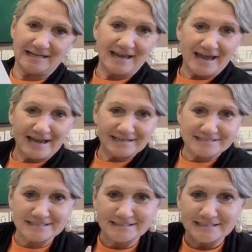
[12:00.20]

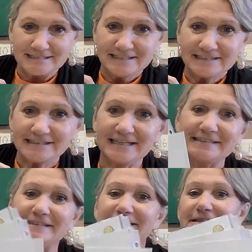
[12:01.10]
cat
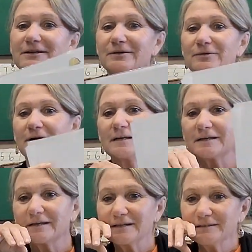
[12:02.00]
likes to go,
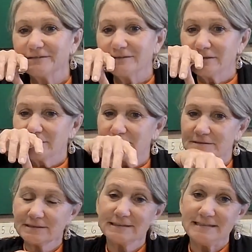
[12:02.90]
she
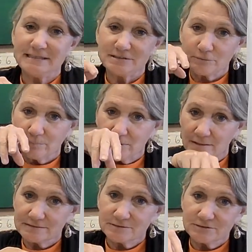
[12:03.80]
cleans her
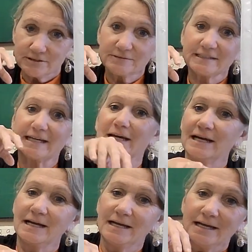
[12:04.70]
paws and she goes, k,
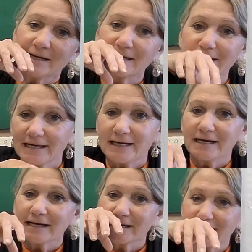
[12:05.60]
k,
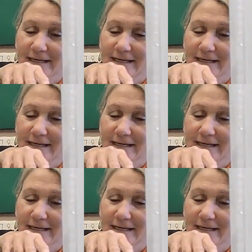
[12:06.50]
k.